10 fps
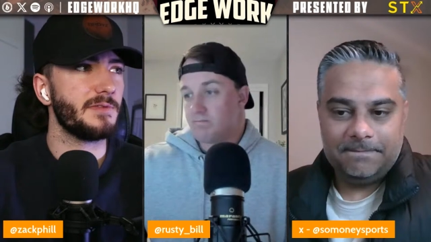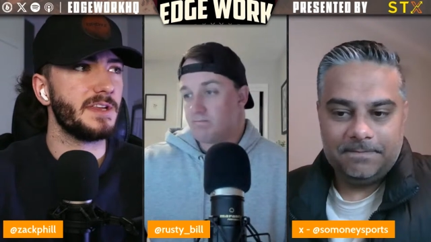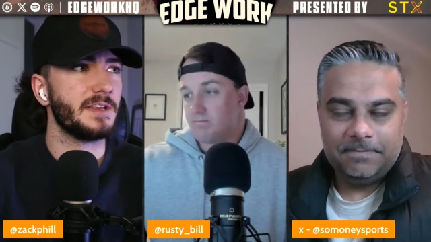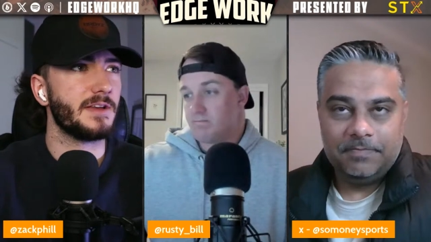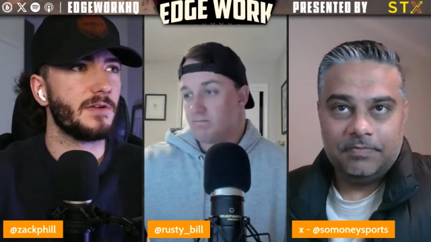Speaker 1: We
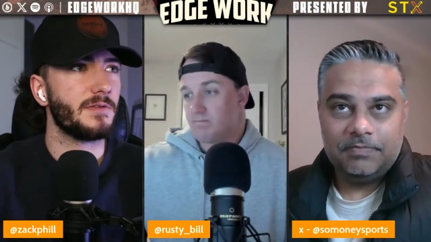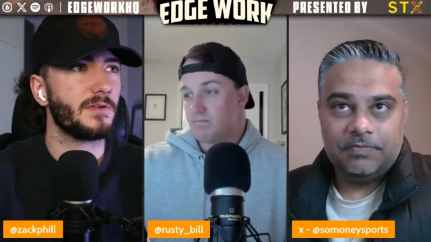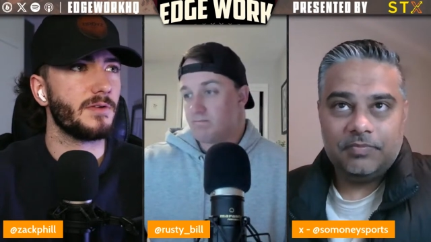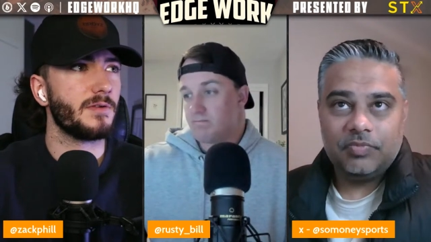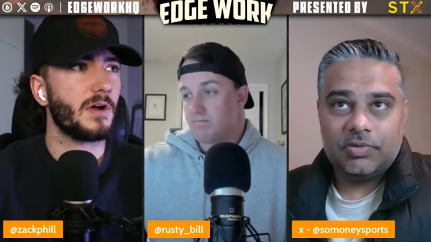did go
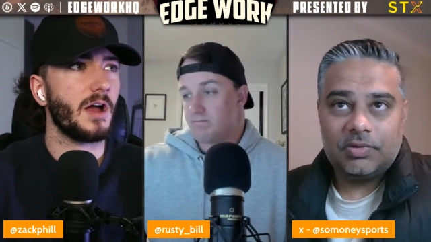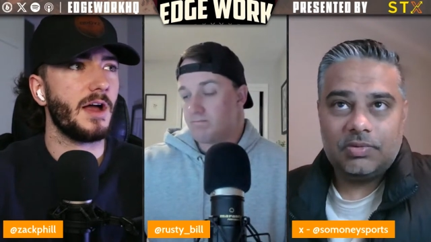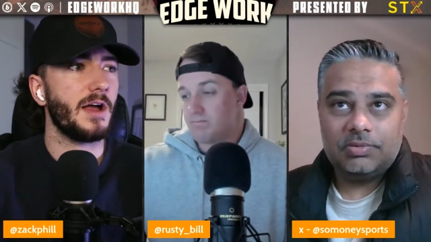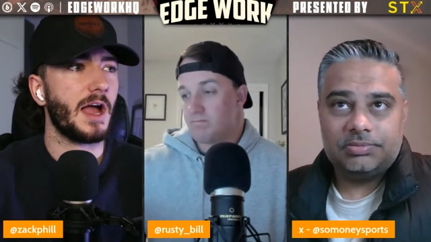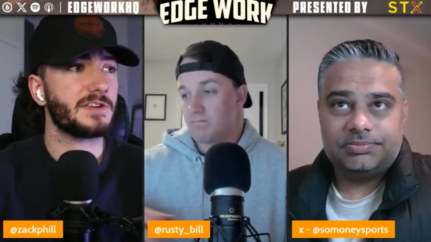through,
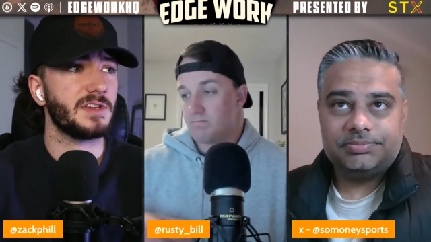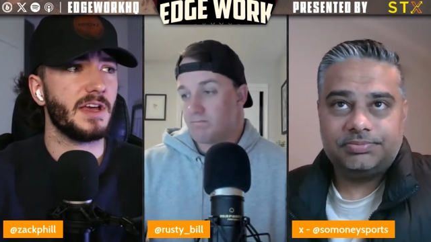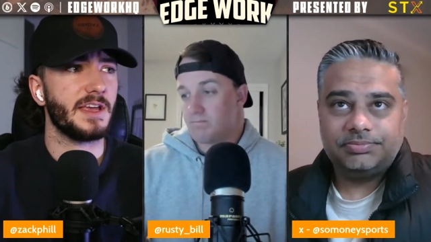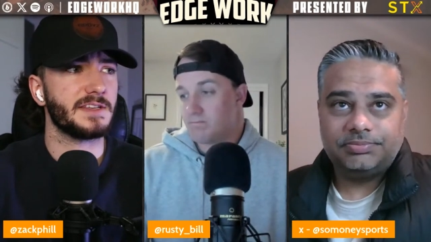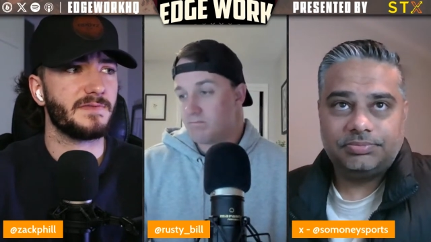uh, actually,
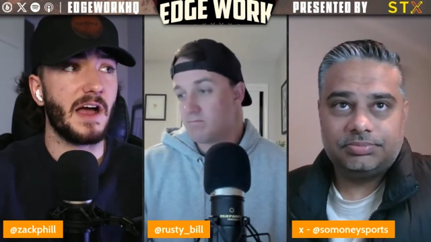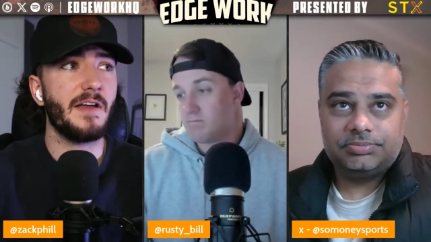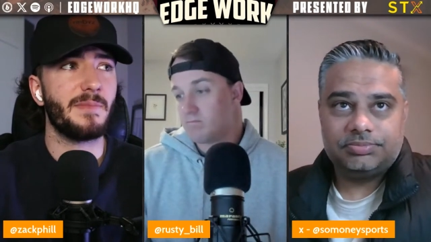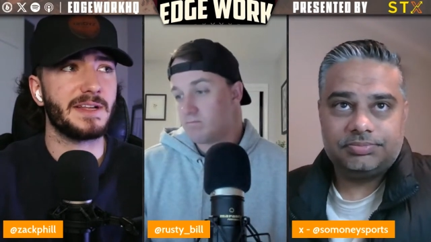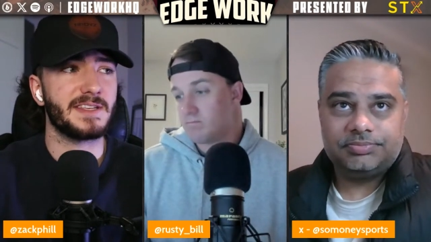I guess
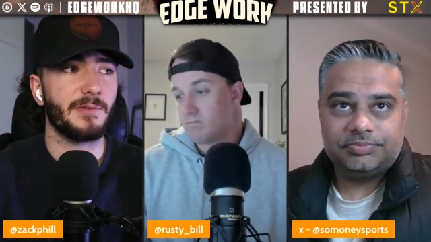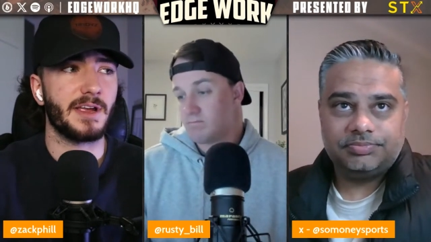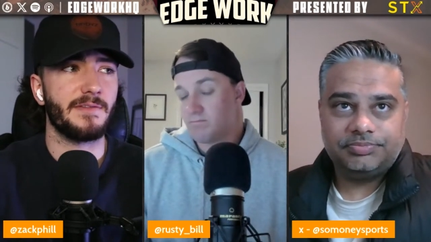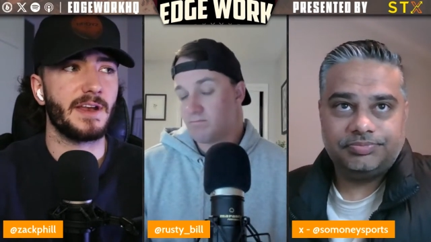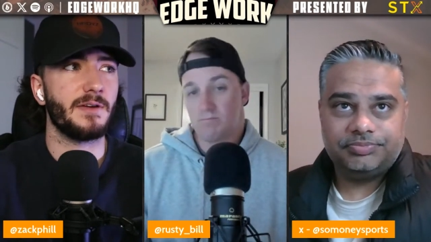five bets that were
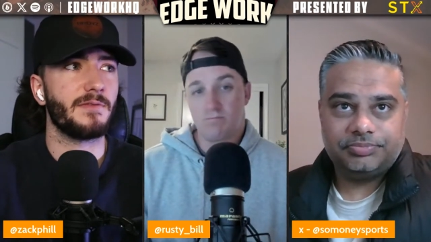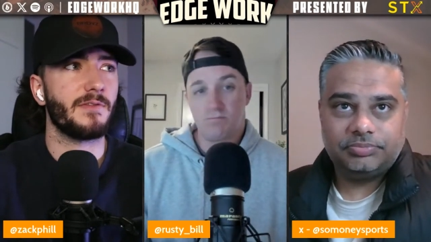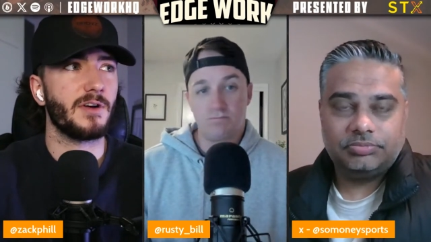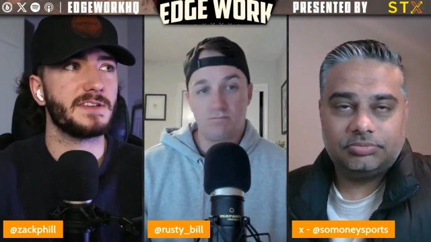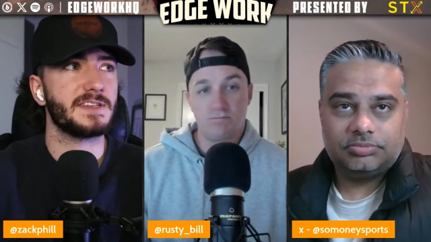given out
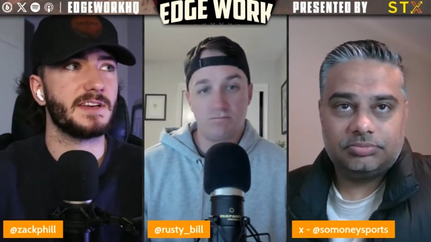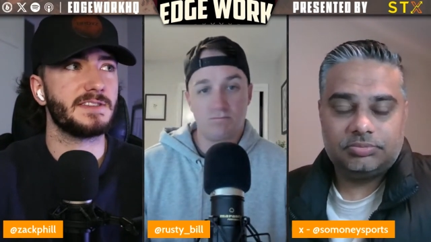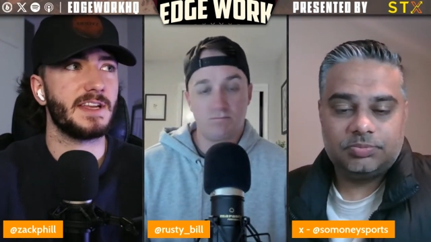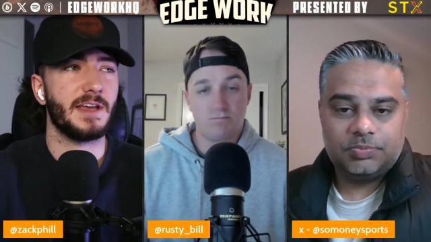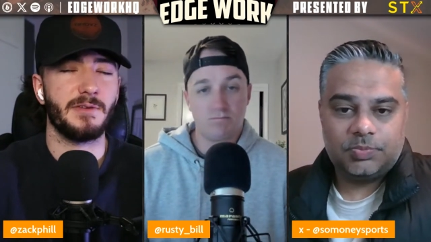for us here
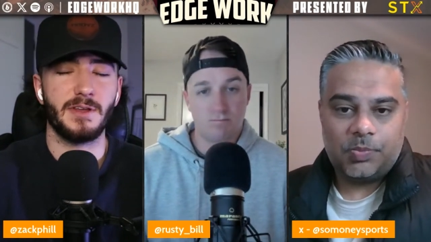today.